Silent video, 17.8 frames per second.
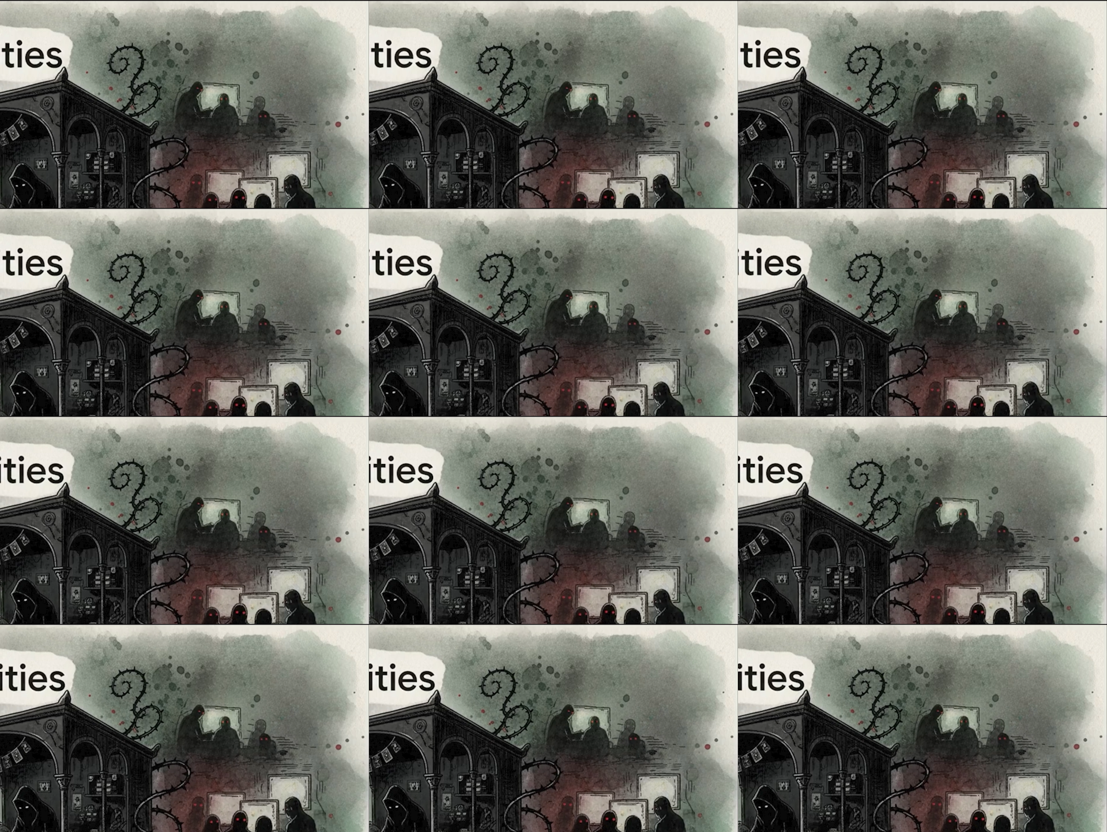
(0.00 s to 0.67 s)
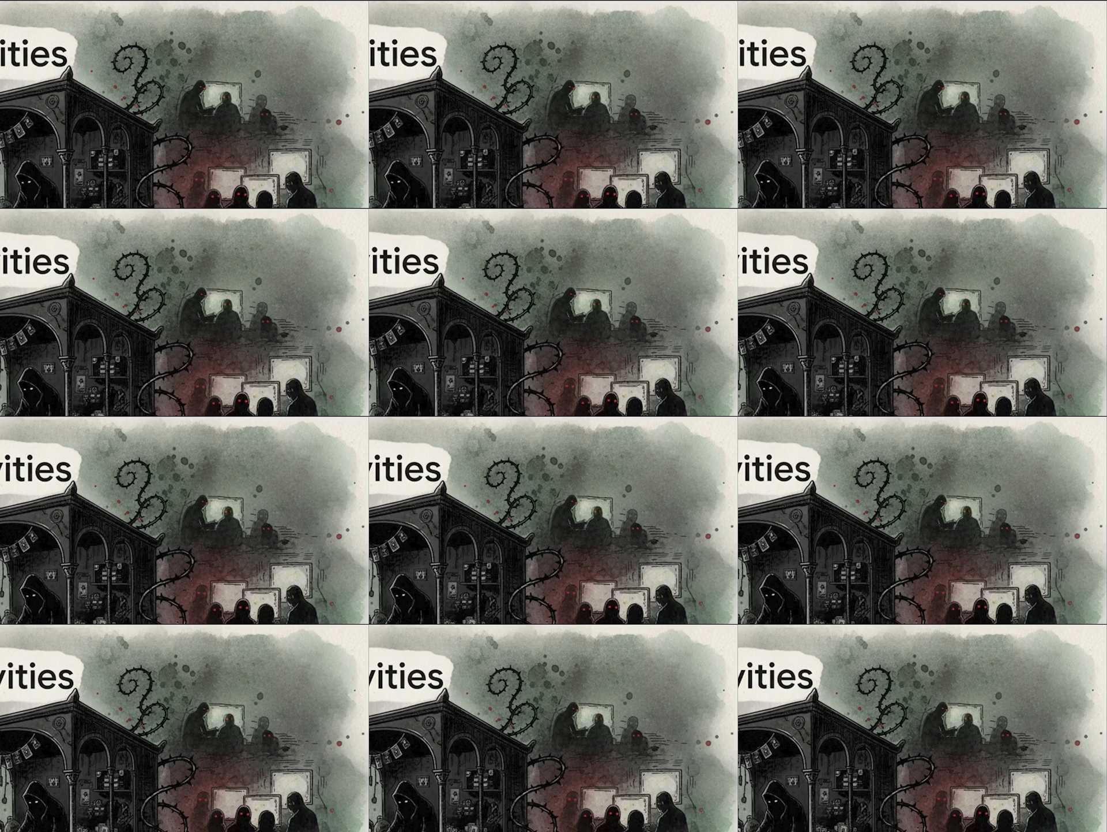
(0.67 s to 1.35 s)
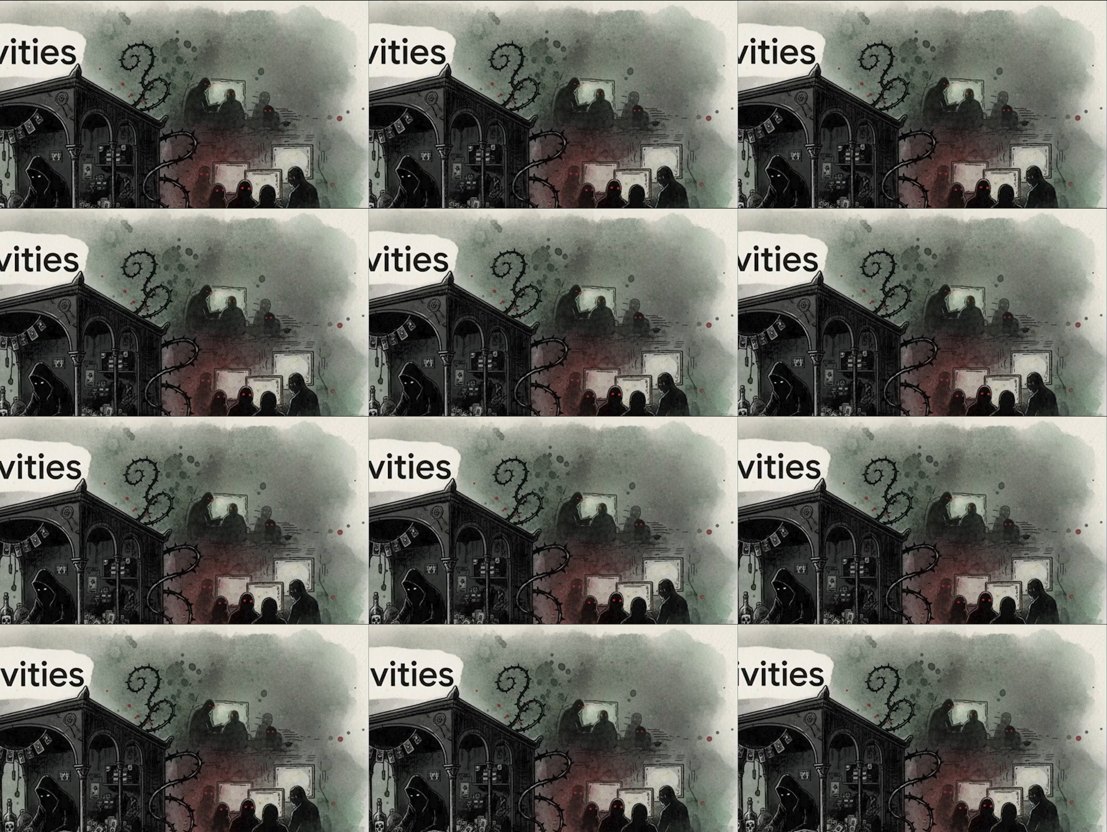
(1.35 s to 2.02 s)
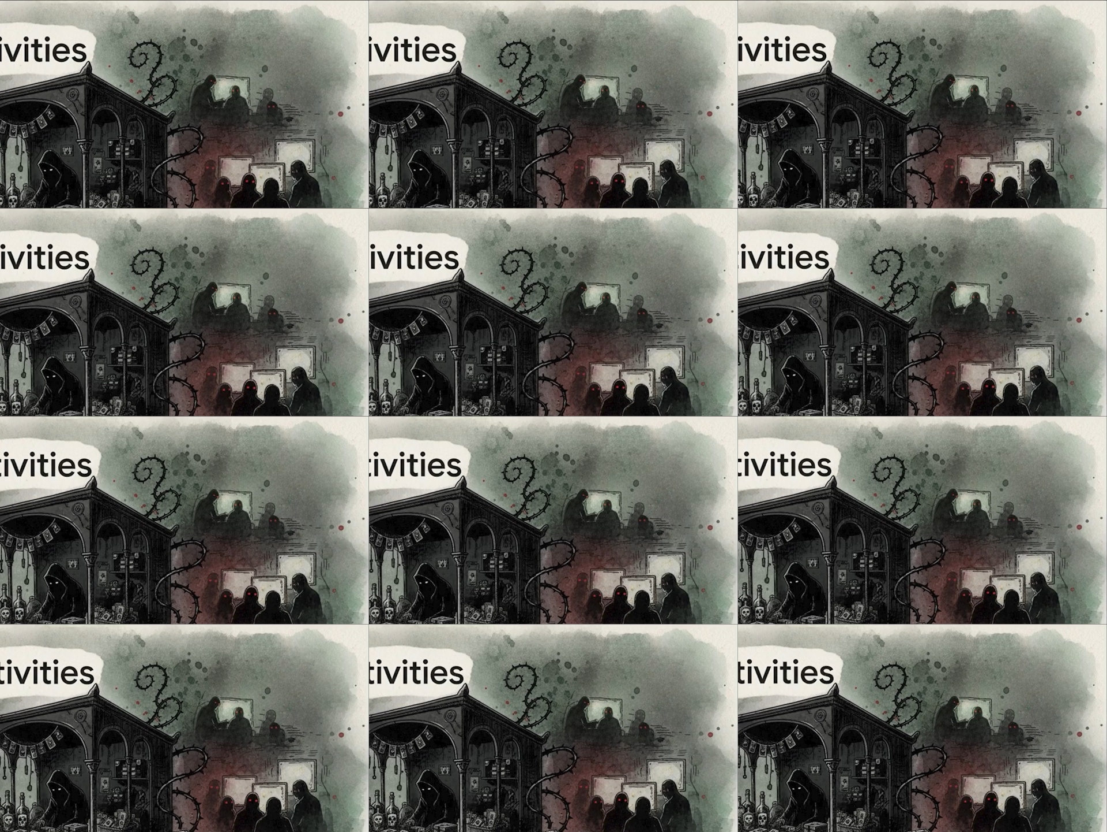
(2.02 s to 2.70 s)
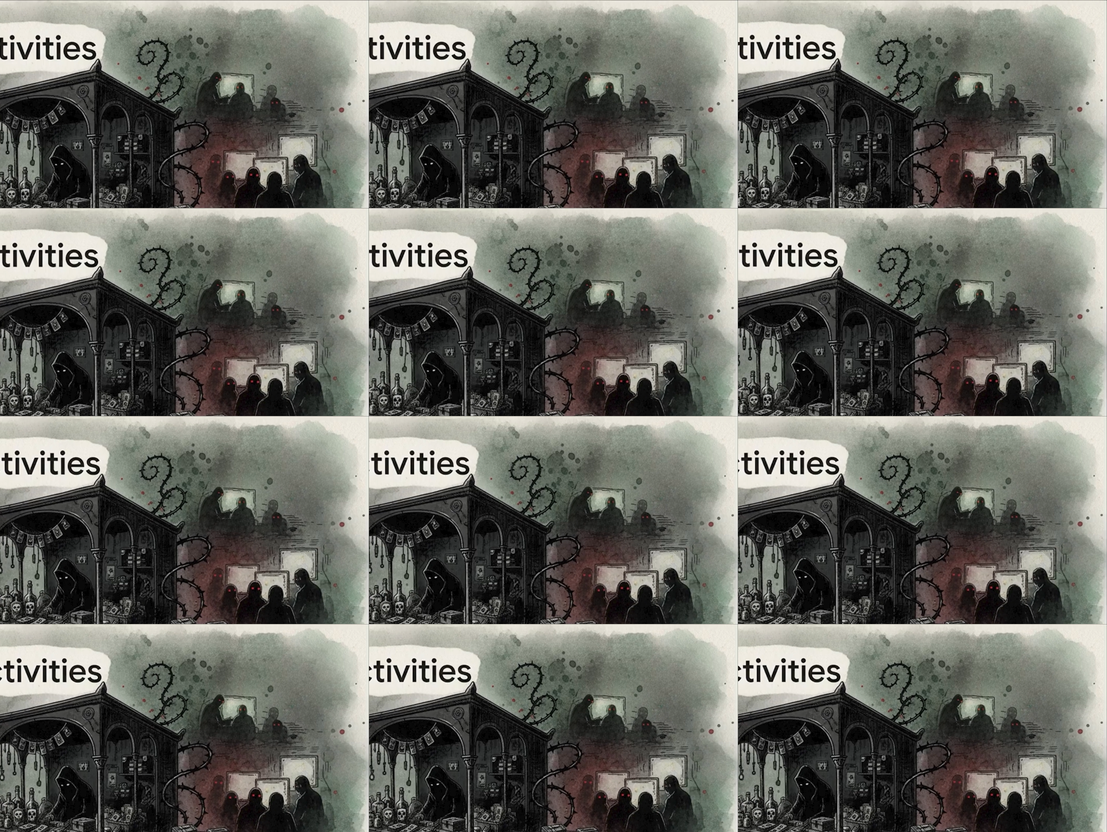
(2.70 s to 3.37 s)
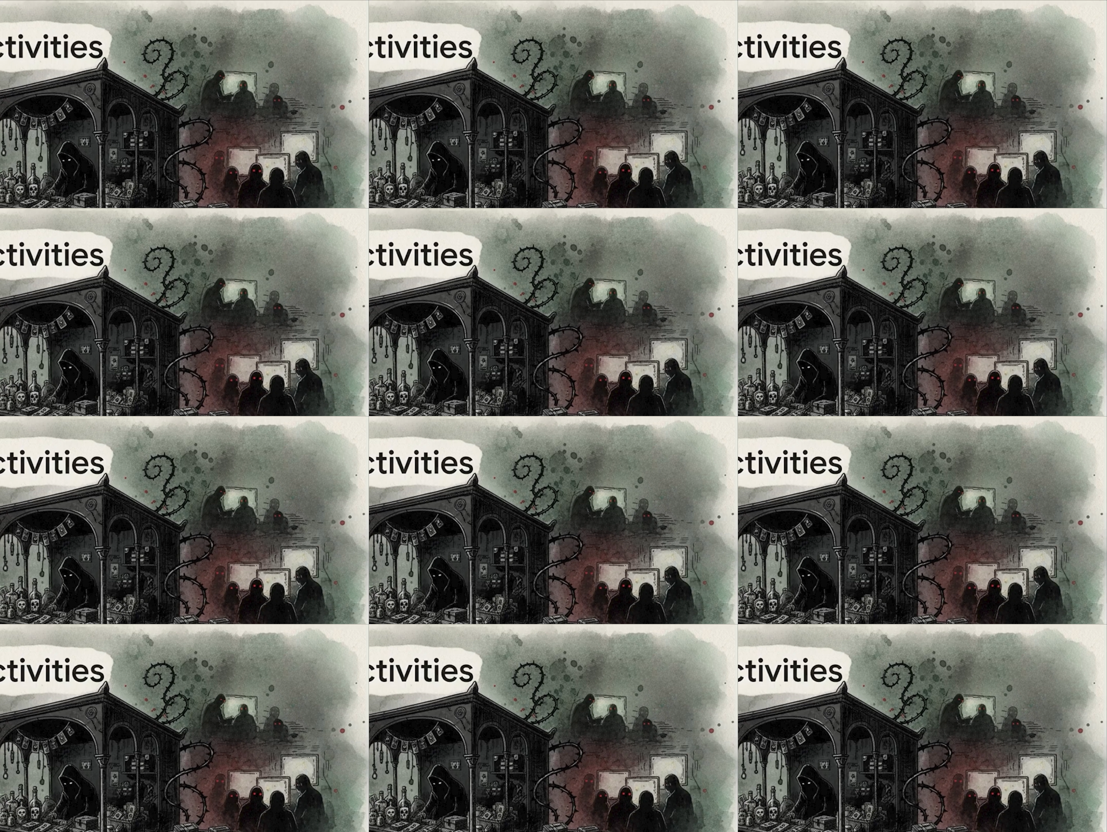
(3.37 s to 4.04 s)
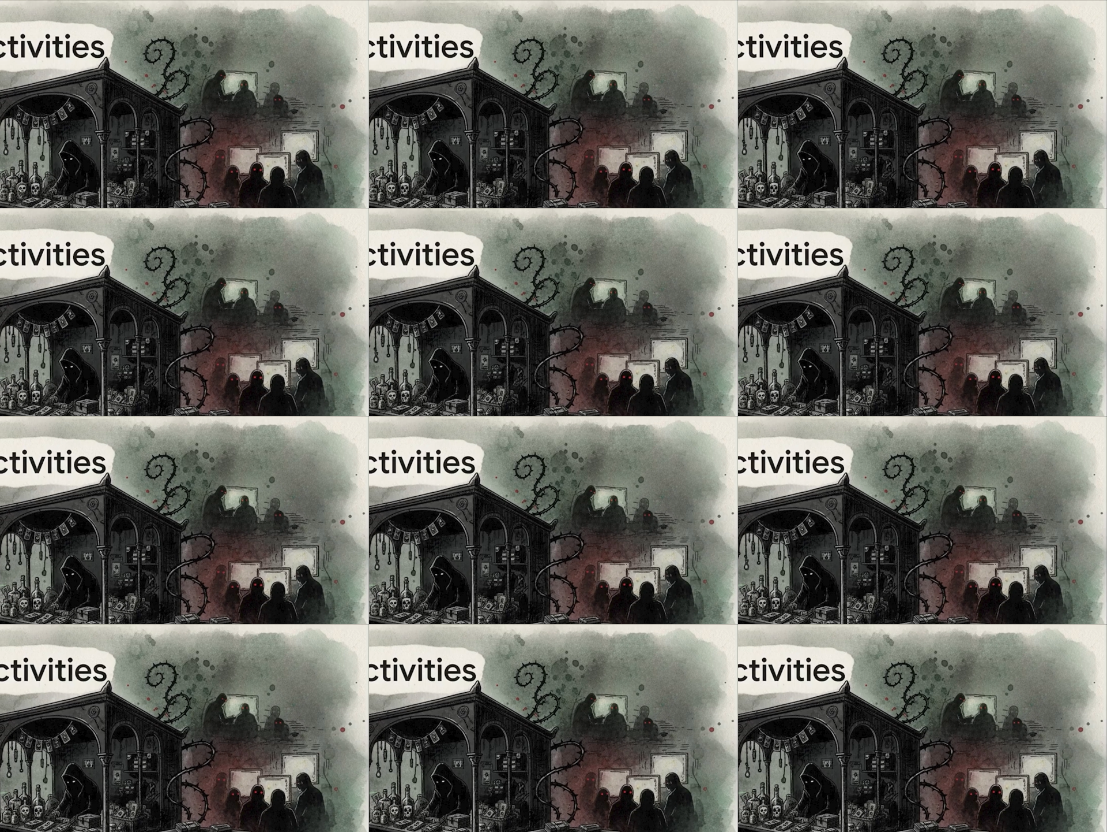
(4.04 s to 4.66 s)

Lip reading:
(no speaker visible)